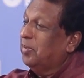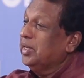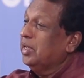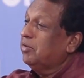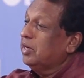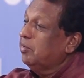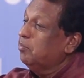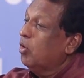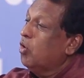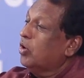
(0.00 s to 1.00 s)
but they were even
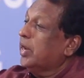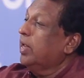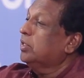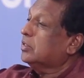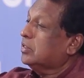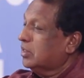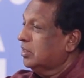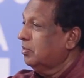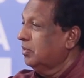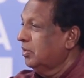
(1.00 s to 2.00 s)
more against
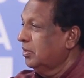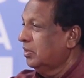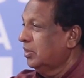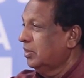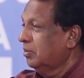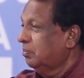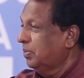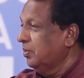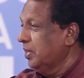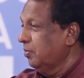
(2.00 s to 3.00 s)

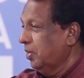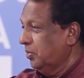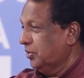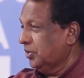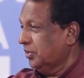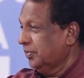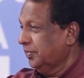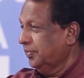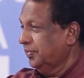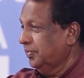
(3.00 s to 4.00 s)
permanent members,
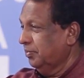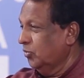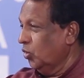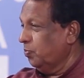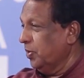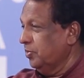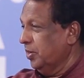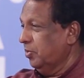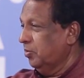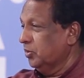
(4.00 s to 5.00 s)
more
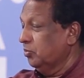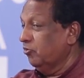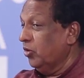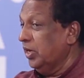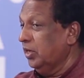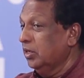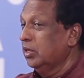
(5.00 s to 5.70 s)
permanent members. But why?